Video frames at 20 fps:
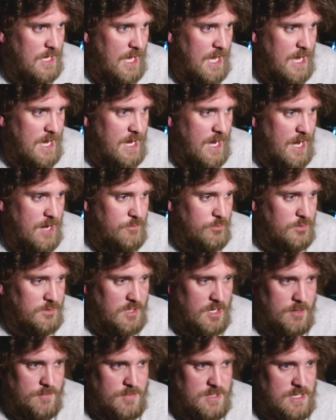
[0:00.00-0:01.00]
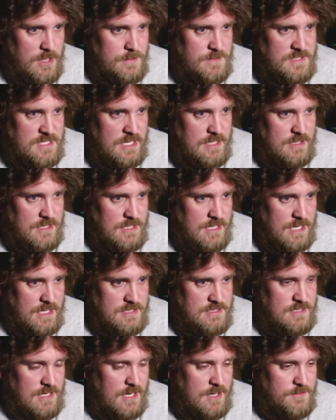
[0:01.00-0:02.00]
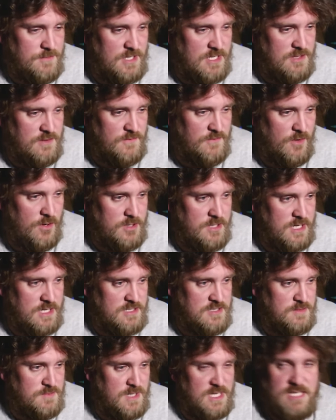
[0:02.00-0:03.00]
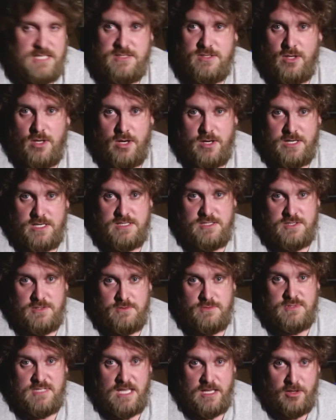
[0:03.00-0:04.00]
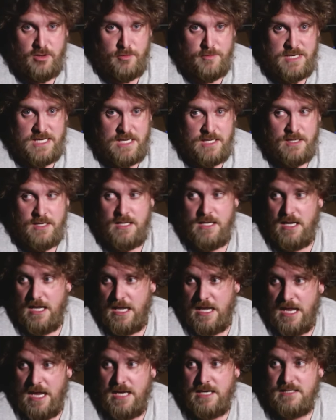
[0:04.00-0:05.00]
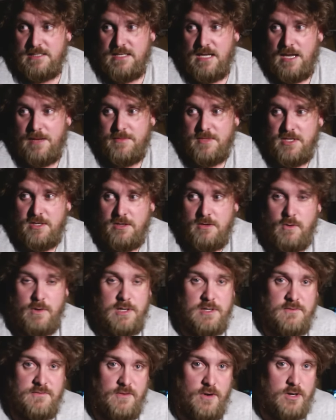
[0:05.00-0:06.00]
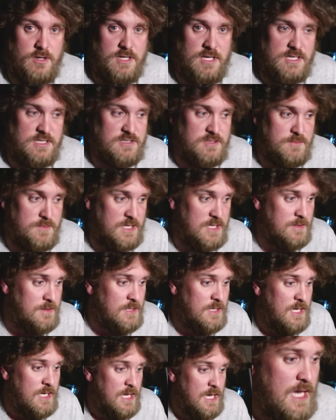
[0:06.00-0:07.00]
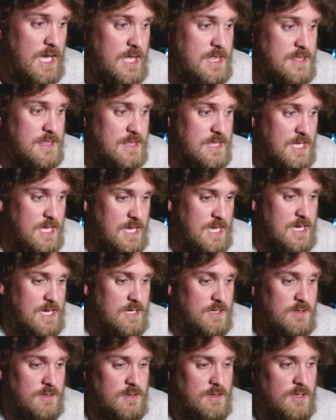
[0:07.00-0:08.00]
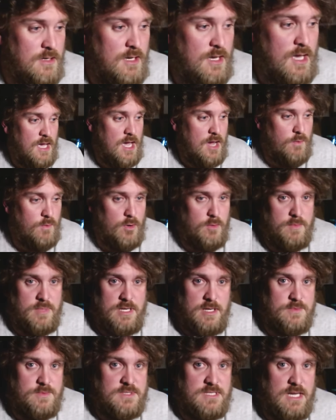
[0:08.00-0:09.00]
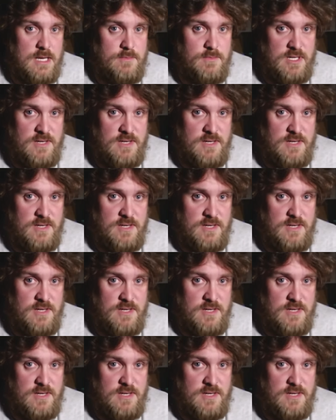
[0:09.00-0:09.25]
I will not be upset the next time that you fart next to me, as long as you tell me ahead of time that you're going to fart next to me. And then I won't be upset.